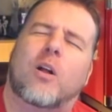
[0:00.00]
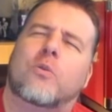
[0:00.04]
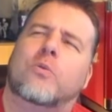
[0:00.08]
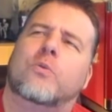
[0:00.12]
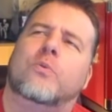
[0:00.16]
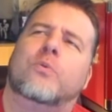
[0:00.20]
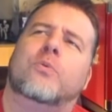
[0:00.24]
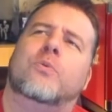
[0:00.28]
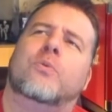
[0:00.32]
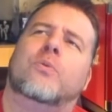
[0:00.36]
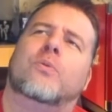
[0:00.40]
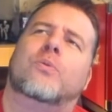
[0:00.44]

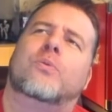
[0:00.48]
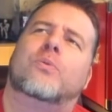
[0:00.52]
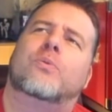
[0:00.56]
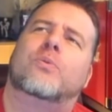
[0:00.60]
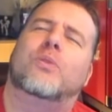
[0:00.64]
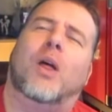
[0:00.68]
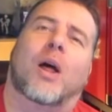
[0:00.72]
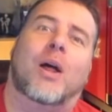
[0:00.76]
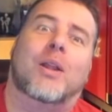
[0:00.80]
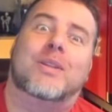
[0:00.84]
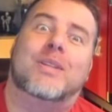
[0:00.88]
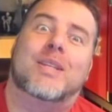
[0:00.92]
Oh,
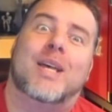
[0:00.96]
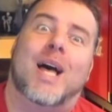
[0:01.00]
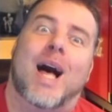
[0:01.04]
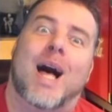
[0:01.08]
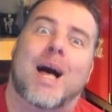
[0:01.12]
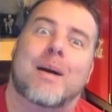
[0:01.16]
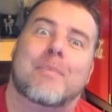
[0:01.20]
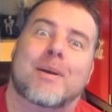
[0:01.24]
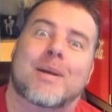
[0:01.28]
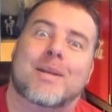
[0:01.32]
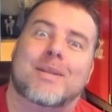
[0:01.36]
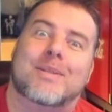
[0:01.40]
the
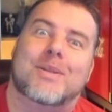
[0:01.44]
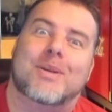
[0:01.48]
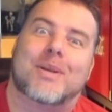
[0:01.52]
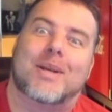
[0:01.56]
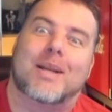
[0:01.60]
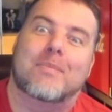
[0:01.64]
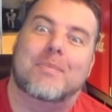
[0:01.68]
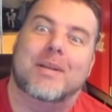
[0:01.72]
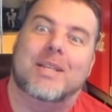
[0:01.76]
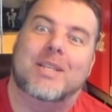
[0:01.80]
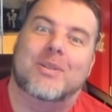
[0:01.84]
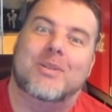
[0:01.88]
damage you're going
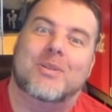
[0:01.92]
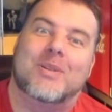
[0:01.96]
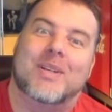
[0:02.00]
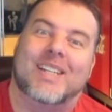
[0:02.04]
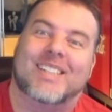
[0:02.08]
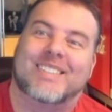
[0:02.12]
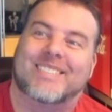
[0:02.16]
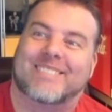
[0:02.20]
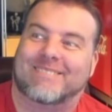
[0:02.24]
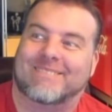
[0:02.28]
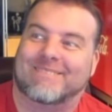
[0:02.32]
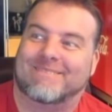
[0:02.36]
to be
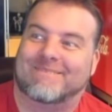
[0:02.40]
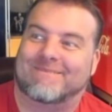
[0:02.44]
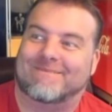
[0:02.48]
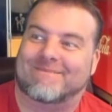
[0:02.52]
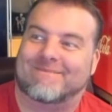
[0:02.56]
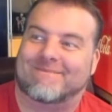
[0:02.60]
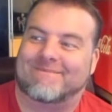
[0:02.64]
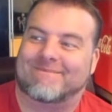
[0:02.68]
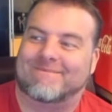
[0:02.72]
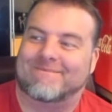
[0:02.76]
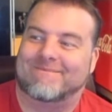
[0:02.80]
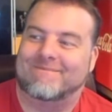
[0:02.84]

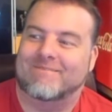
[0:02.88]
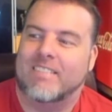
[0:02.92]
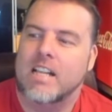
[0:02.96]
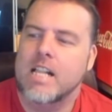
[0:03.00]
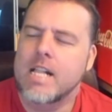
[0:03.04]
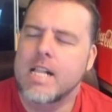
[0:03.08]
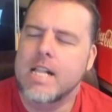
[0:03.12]
doing.